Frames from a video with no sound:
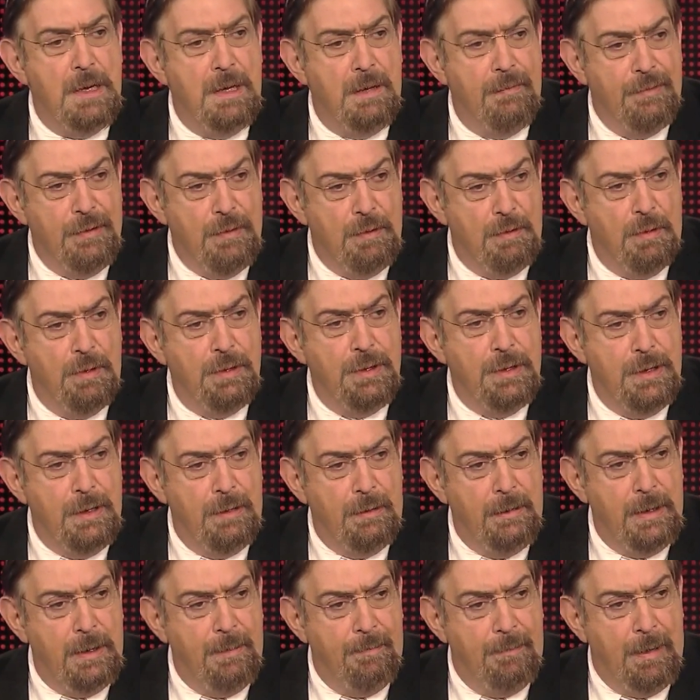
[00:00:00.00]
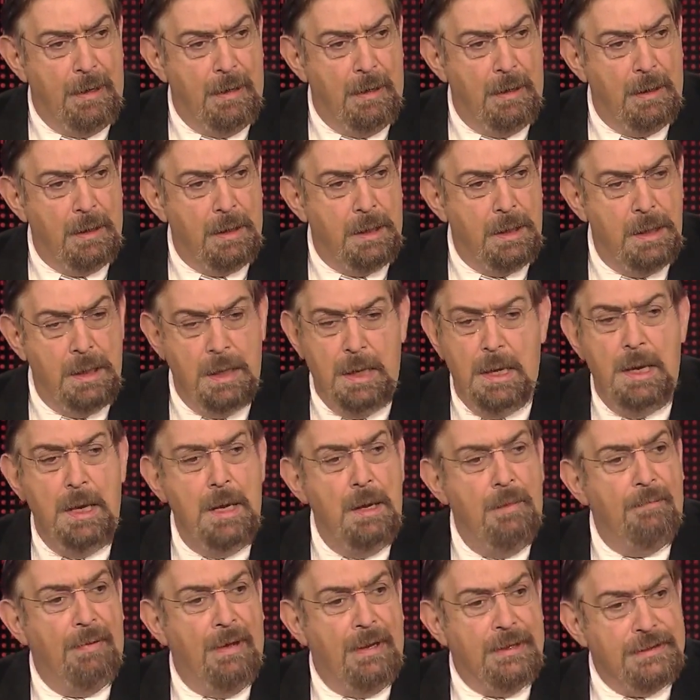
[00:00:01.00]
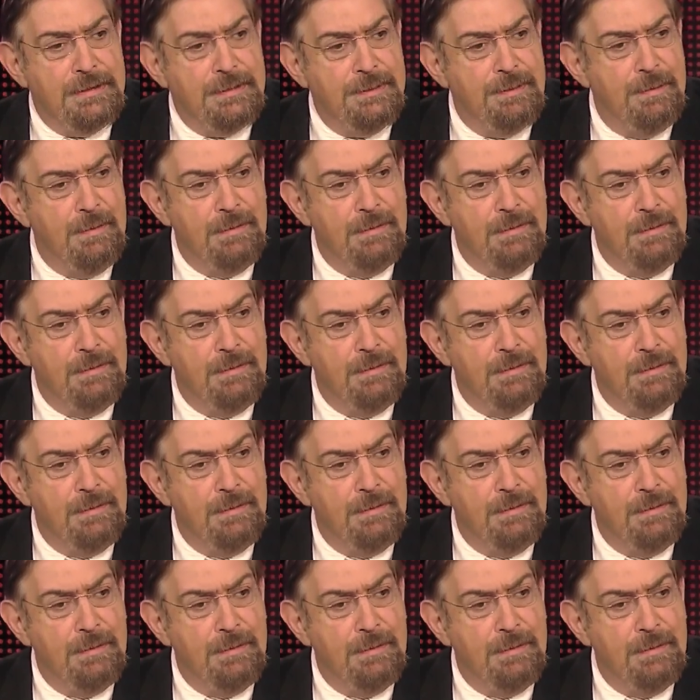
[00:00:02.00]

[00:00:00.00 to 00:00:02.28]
of the ordinary American by,